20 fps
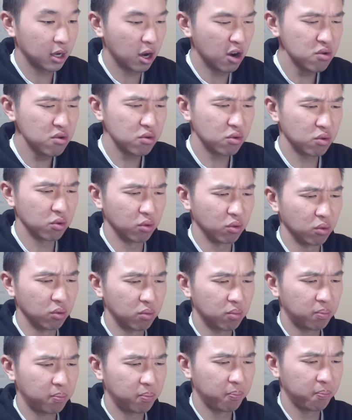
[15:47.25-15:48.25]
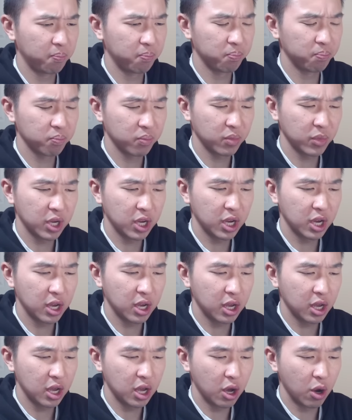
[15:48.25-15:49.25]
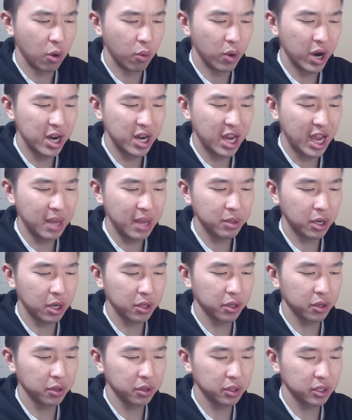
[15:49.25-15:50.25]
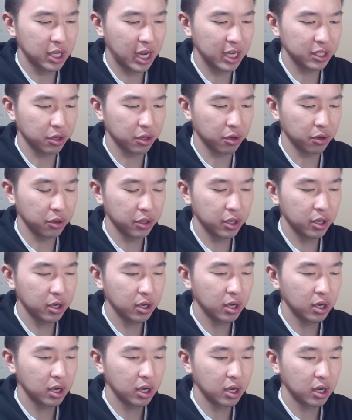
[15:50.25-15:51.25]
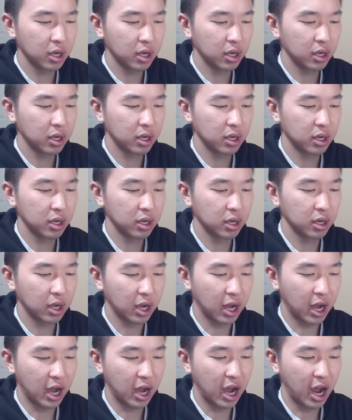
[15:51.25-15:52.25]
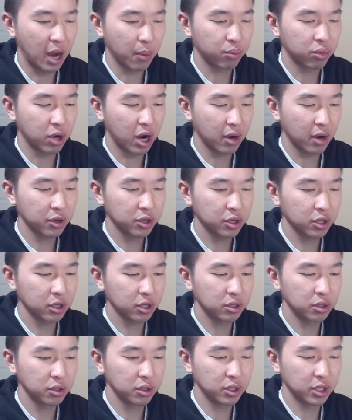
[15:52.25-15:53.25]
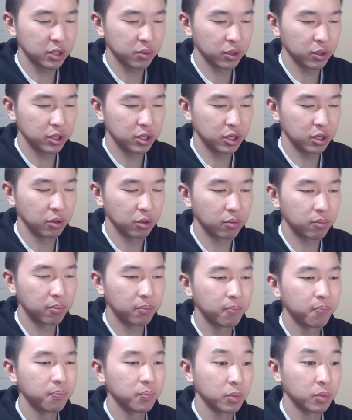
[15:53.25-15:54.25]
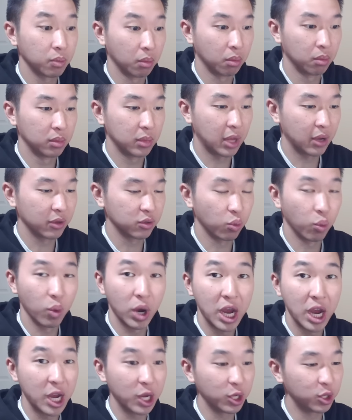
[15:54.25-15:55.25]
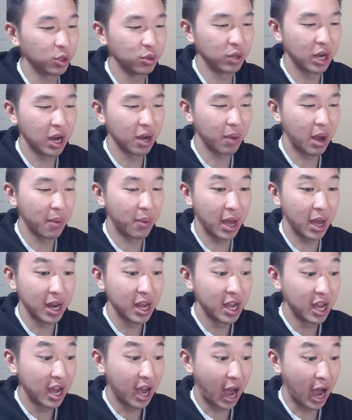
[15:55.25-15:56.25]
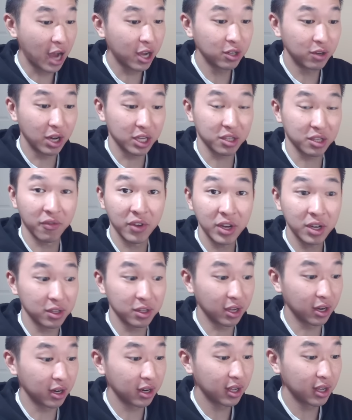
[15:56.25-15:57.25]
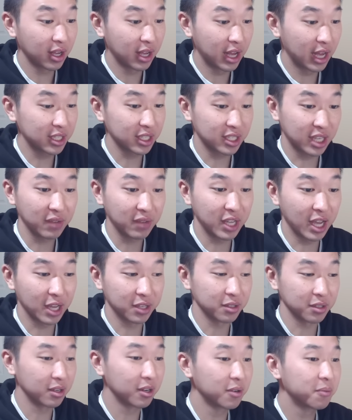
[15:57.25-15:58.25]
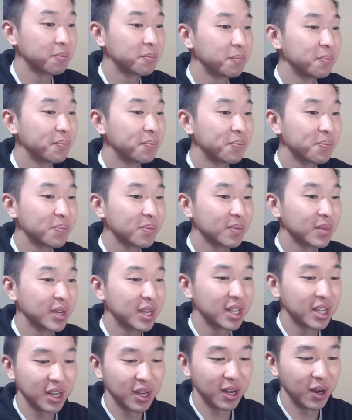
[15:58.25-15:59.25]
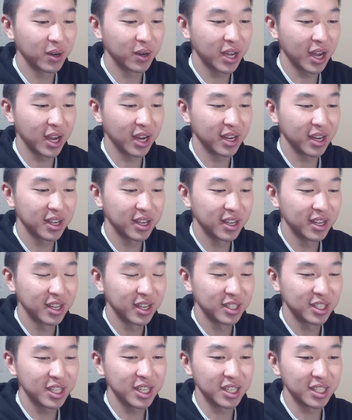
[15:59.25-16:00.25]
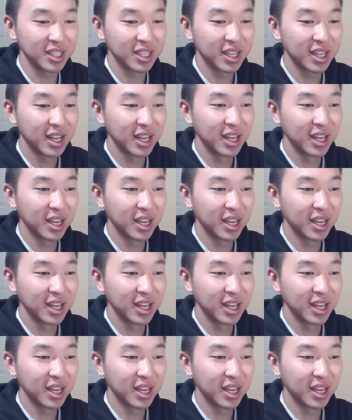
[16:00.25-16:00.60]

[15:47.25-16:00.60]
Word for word: Oh. When I named all those guys earlier, I probably should have included this one too. That was way too loud. My bad. I could have lost a finger there. That's a safety hazard. Okay. Jeez.